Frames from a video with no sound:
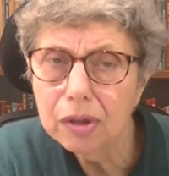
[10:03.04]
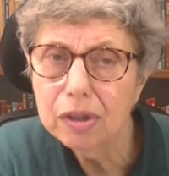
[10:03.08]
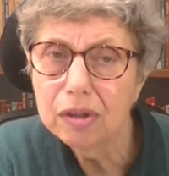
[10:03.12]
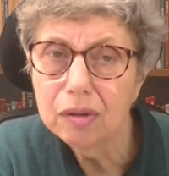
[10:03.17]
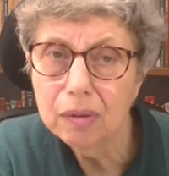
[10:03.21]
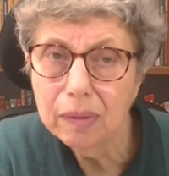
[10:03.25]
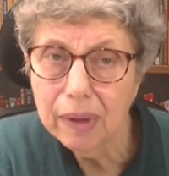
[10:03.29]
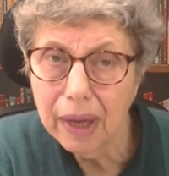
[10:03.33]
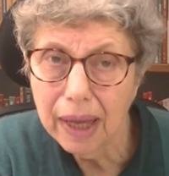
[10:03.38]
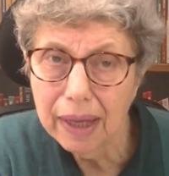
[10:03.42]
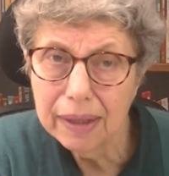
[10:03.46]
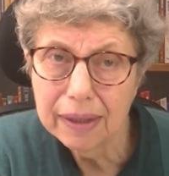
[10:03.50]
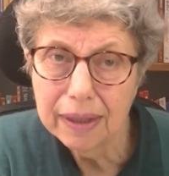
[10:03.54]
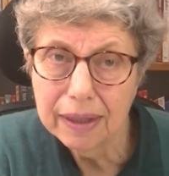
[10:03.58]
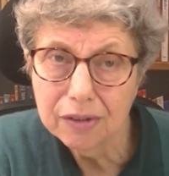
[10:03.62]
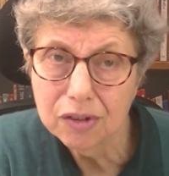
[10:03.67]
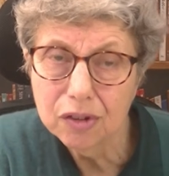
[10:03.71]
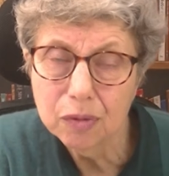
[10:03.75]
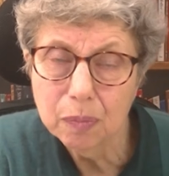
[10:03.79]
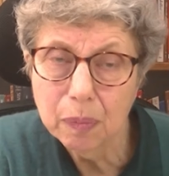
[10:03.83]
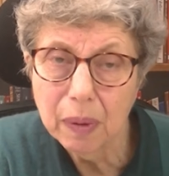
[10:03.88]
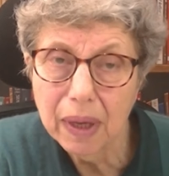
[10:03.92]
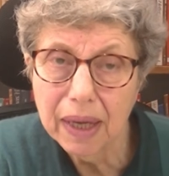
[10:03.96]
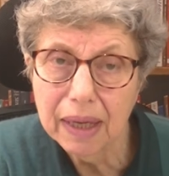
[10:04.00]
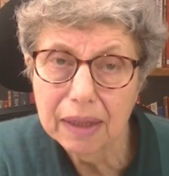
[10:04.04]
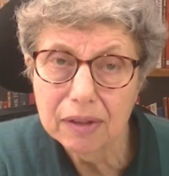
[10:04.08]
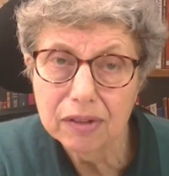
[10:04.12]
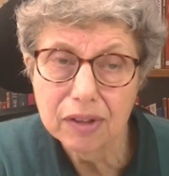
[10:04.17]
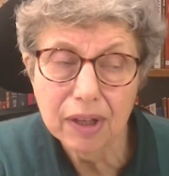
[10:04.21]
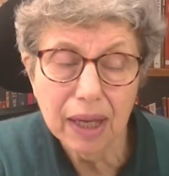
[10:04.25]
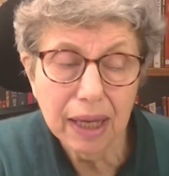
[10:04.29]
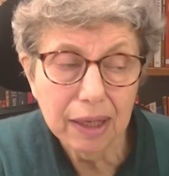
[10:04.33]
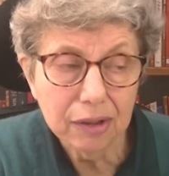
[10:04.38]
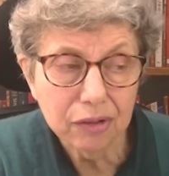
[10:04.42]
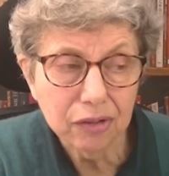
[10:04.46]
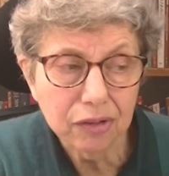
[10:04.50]
you can expect
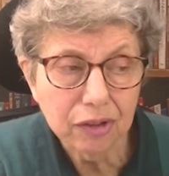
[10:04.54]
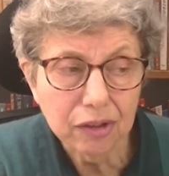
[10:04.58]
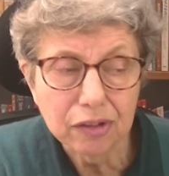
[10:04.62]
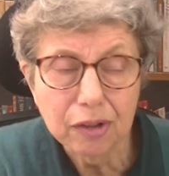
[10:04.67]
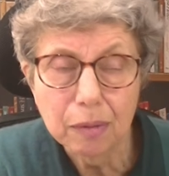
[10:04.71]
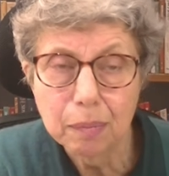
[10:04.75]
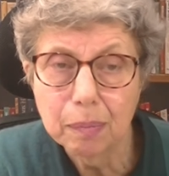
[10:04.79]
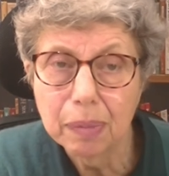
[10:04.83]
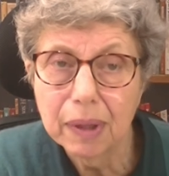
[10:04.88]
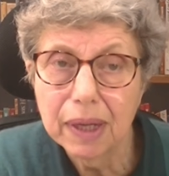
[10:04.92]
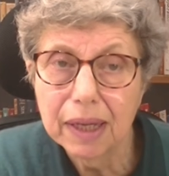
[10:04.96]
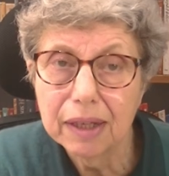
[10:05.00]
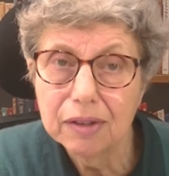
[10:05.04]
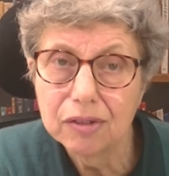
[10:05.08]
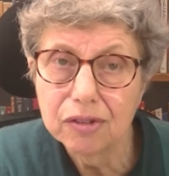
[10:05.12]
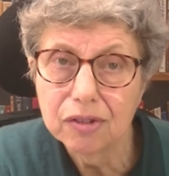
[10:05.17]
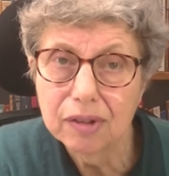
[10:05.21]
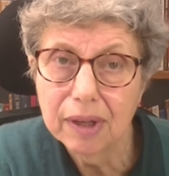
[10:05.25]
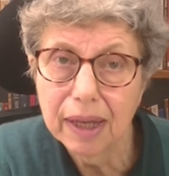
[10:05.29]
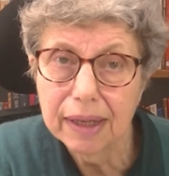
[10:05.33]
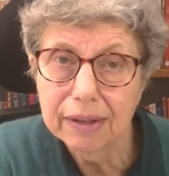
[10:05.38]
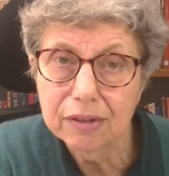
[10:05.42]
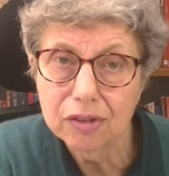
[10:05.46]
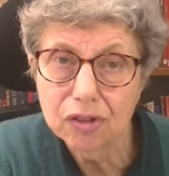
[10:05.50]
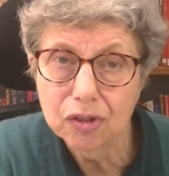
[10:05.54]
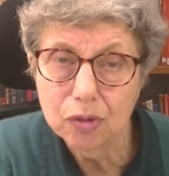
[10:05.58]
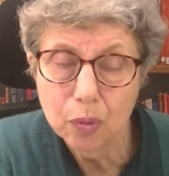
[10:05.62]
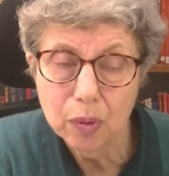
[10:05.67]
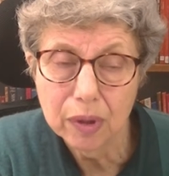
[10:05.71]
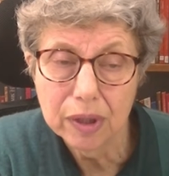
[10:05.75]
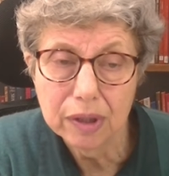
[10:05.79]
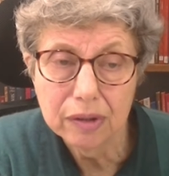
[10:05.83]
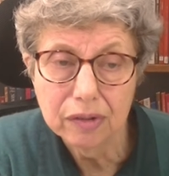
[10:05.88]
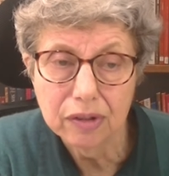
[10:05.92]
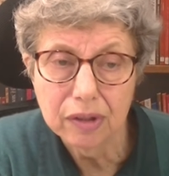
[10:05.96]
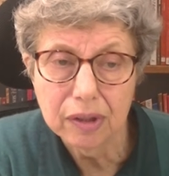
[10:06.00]
is that a place like
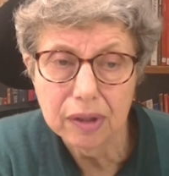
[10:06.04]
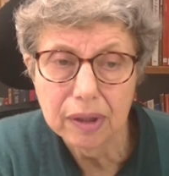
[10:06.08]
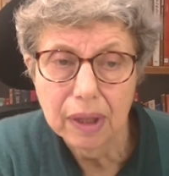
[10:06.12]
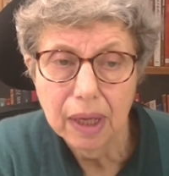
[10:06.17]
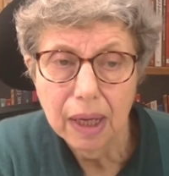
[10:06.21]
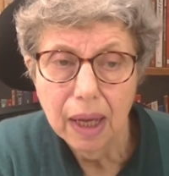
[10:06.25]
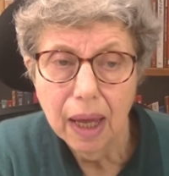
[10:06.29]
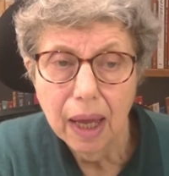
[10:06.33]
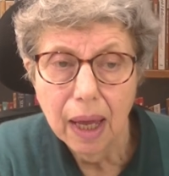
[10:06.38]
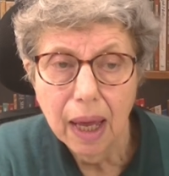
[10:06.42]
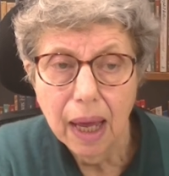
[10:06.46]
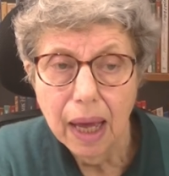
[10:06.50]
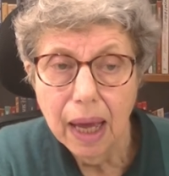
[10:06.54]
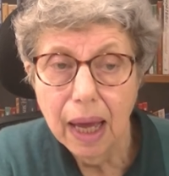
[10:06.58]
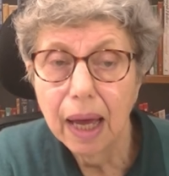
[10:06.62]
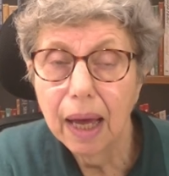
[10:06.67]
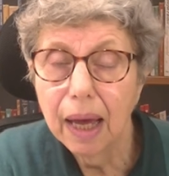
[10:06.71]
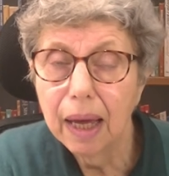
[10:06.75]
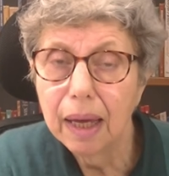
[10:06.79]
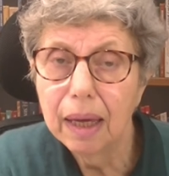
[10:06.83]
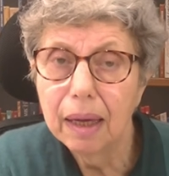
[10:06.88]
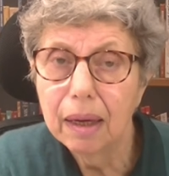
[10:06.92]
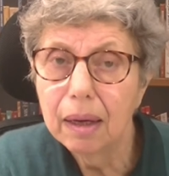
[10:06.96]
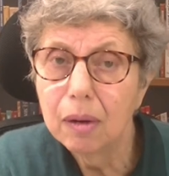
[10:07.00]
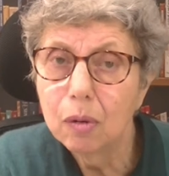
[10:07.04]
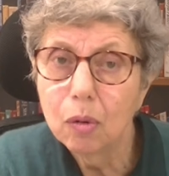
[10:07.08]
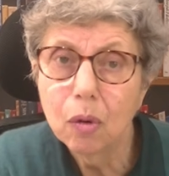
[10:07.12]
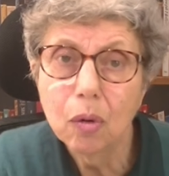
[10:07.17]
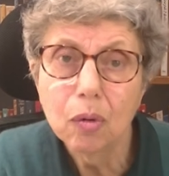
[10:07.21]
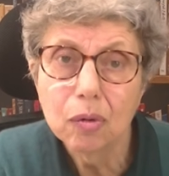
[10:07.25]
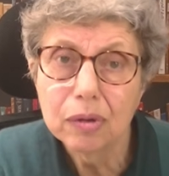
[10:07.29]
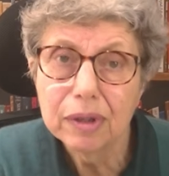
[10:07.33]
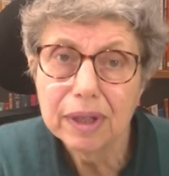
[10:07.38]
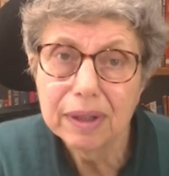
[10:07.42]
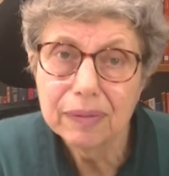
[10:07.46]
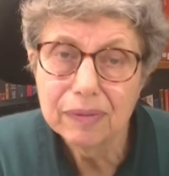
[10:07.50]
Sweden,
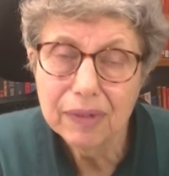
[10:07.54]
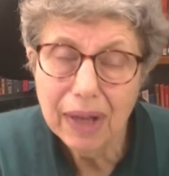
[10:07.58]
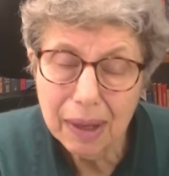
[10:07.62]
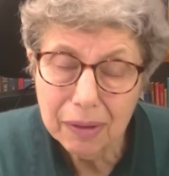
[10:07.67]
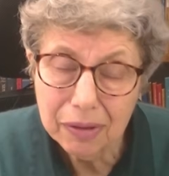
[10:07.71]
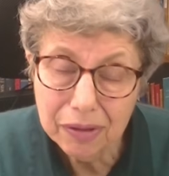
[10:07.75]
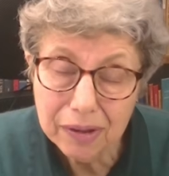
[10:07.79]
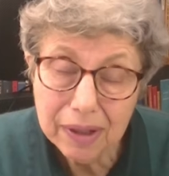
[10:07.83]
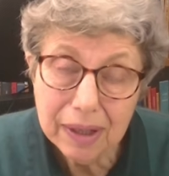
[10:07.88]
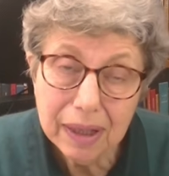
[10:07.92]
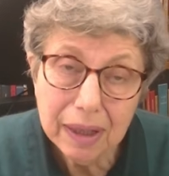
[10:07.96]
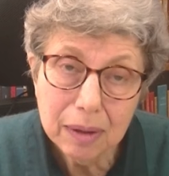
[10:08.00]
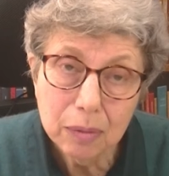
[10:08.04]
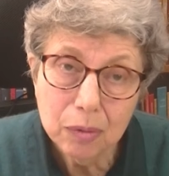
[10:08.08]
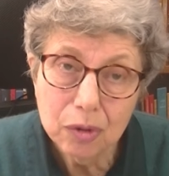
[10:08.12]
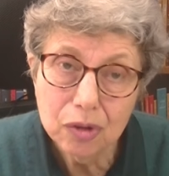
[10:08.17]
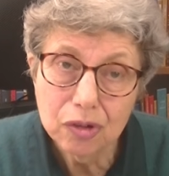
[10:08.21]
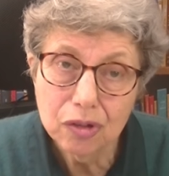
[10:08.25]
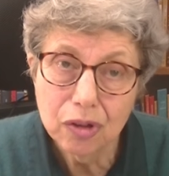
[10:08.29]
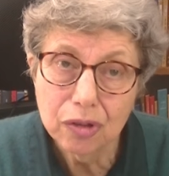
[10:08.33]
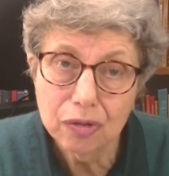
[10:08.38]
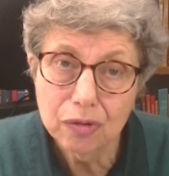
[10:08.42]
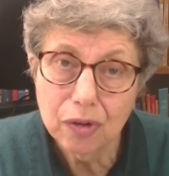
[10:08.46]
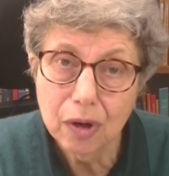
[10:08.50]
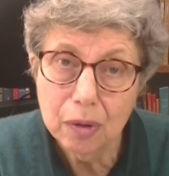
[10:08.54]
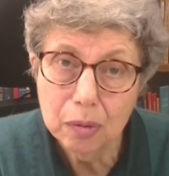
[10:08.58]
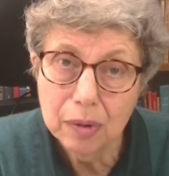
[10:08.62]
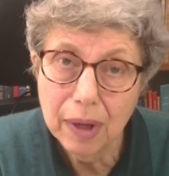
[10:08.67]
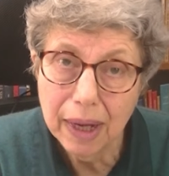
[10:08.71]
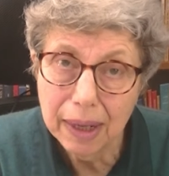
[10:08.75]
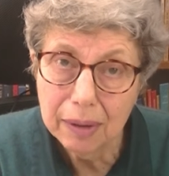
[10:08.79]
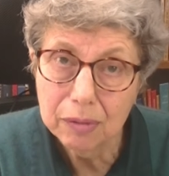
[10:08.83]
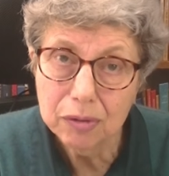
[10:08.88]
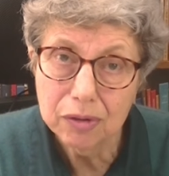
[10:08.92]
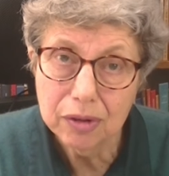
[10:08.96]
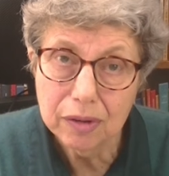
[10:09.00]
or even I think he was thrown
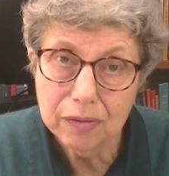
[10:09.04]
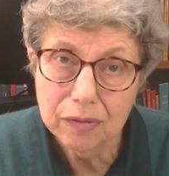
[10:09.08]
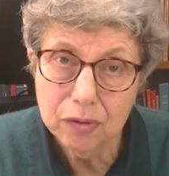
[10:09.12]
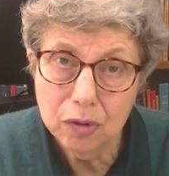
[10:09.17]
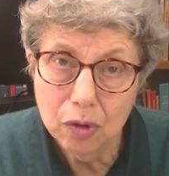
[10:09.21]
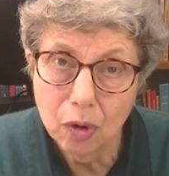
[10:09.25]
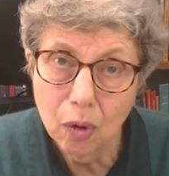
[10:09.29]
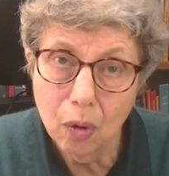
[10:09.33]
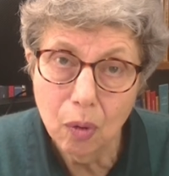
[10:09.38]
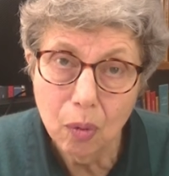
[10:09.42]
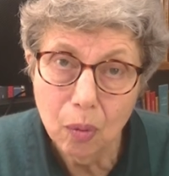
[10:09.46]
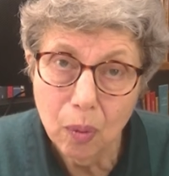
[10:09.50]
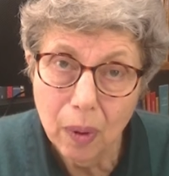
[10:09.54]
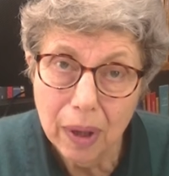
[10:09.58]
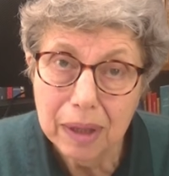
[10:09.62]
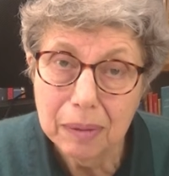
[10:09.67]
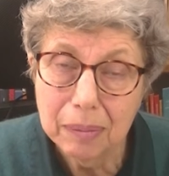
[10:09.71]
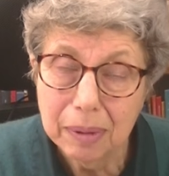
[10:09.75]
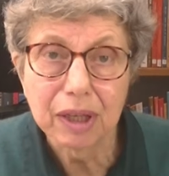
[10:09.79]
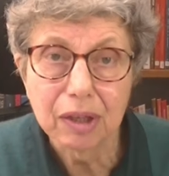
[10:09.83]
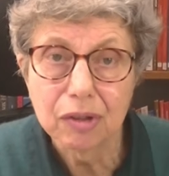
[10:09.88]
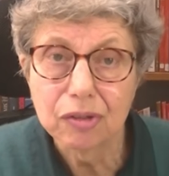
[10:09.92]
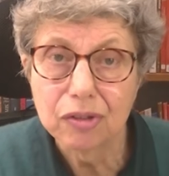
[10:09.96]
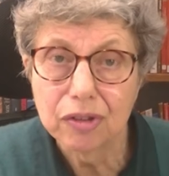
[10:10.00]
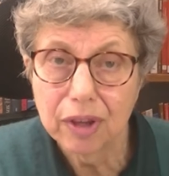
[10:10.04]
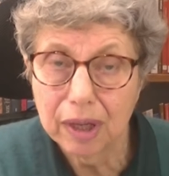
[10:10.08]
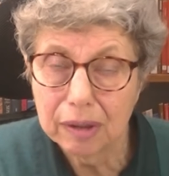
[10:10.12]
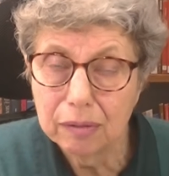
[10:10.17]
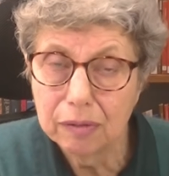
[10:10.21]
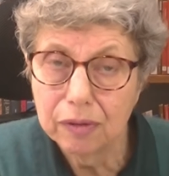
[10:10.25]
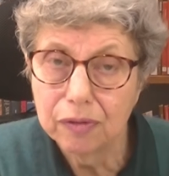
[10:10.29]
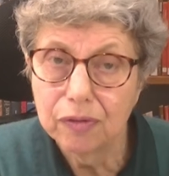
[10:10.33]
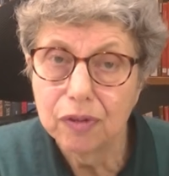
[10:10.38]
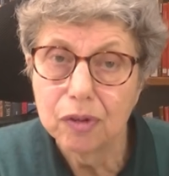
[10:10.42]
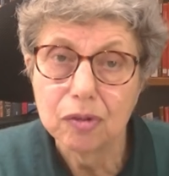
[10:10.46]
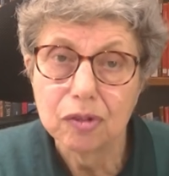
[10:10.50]
out of Norway because they
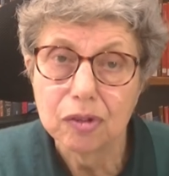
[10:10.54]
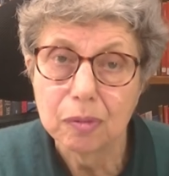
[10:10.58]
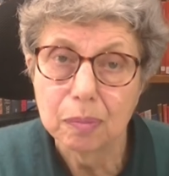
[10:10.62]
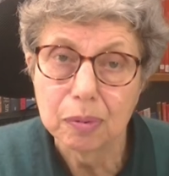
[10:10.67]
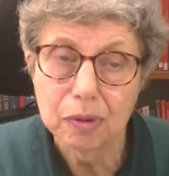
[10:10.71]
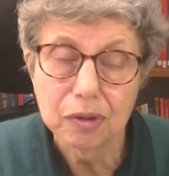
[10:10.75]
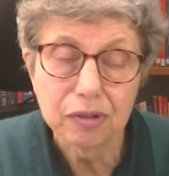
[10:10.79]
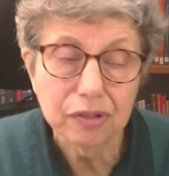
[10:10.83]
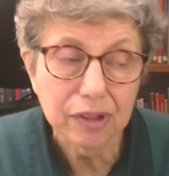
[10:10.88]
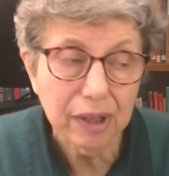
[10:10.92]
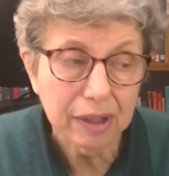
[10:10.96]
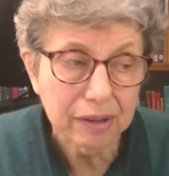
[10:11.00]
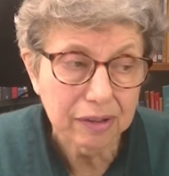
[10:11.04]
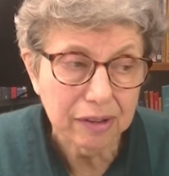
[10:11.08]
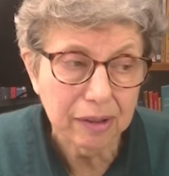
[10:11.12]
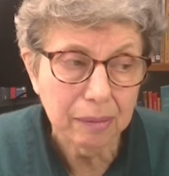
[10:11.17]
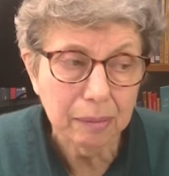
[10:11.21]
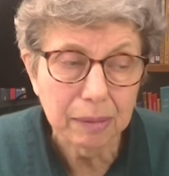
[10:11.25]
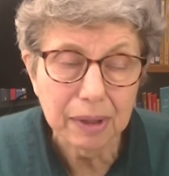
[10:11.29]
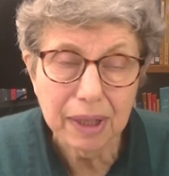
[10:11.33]
refused to protect him.